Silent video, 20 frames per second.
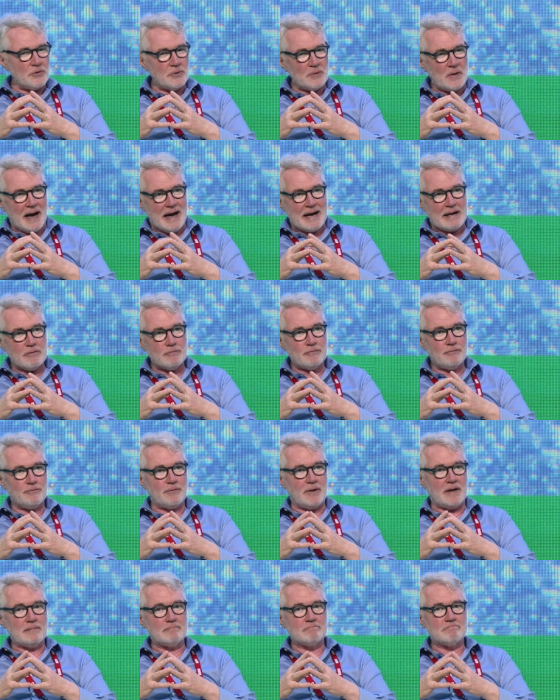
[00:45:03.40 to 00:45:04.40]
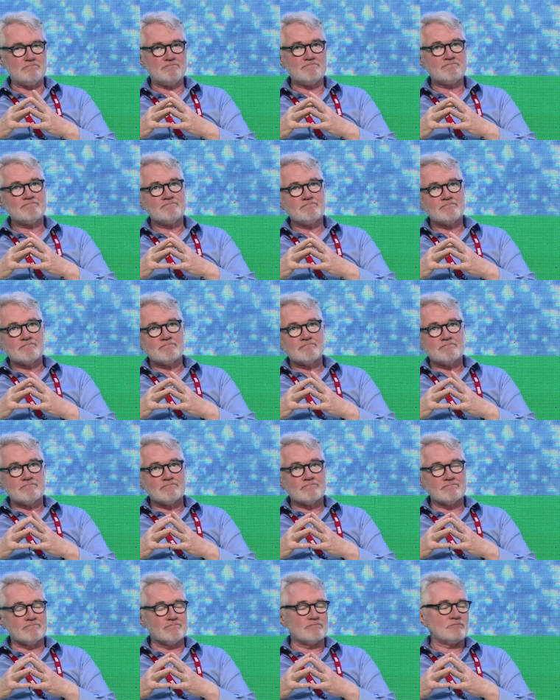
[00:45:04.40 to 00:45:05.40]
do have um,
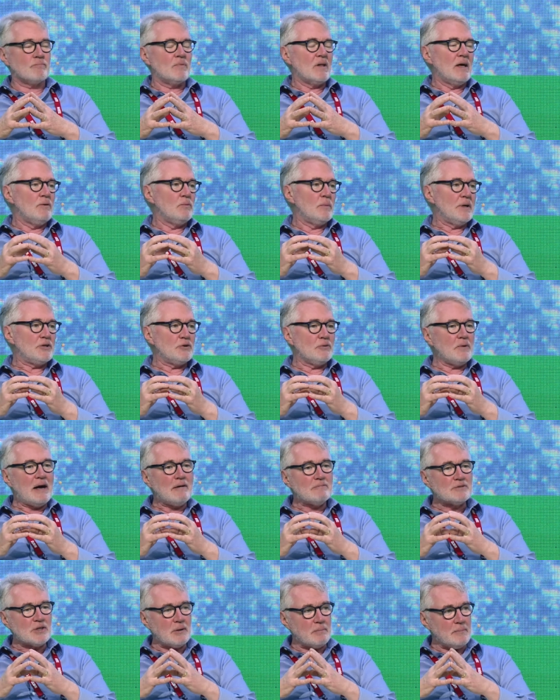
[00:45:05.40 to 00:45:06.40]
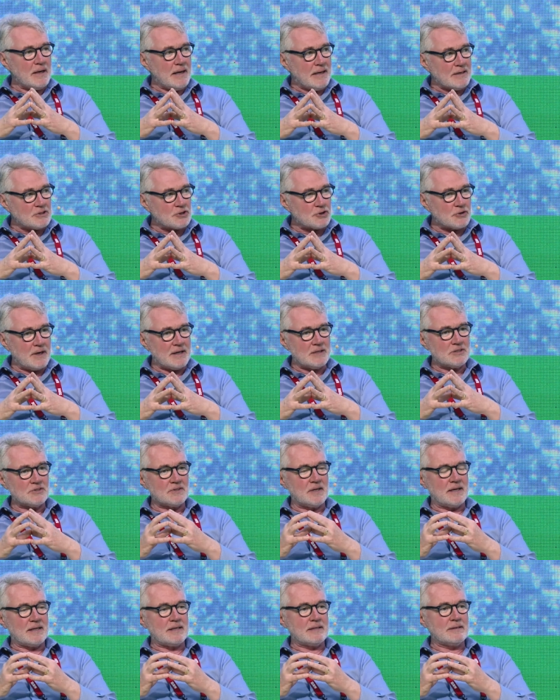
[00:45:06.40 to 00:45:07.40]
we do have some
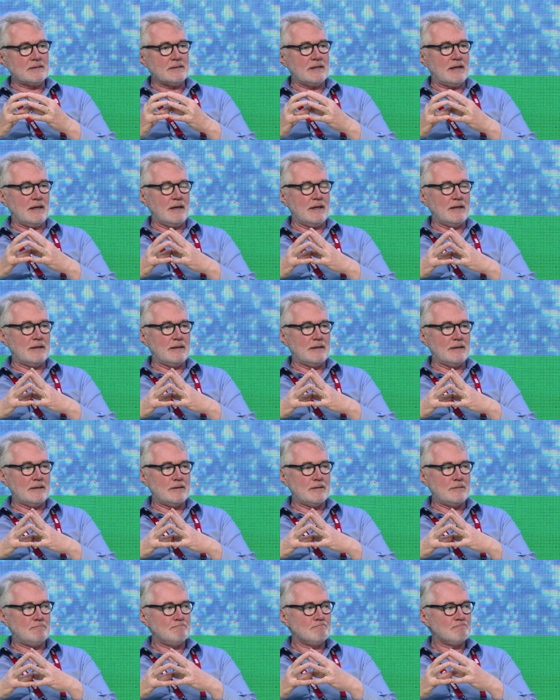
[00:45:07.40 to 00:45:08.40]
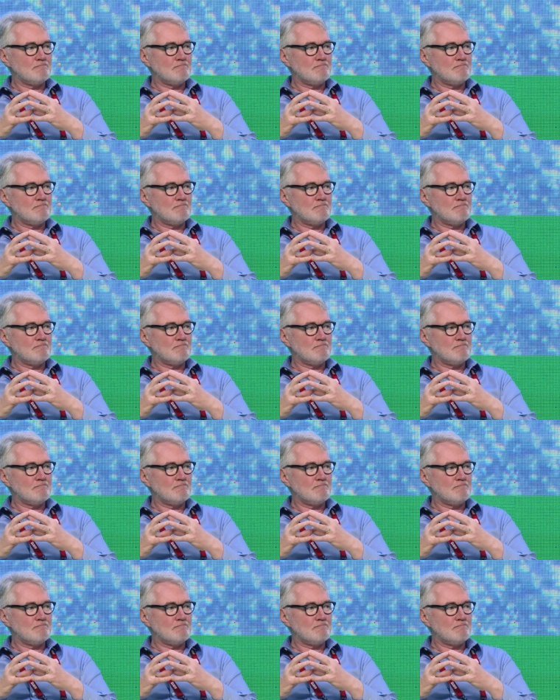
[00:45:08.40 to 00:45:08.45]
interesting uh,